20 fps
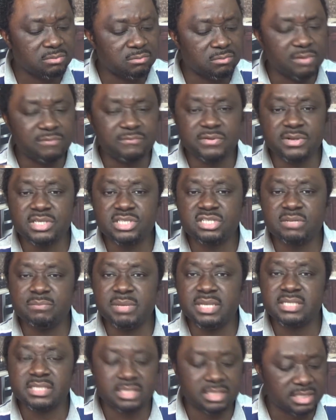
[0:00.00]
we finished the
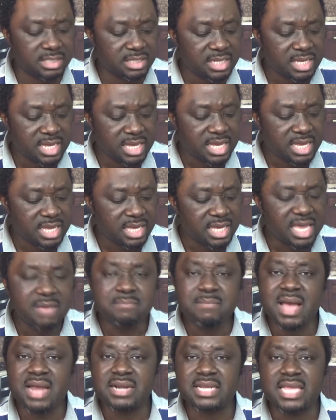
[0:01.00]
meeting, a
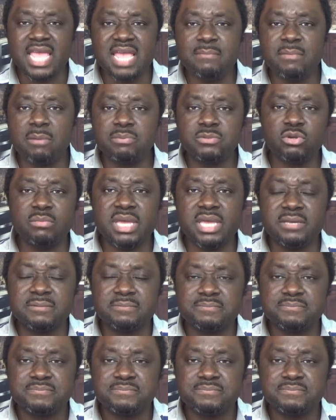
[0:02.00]
man came up to me.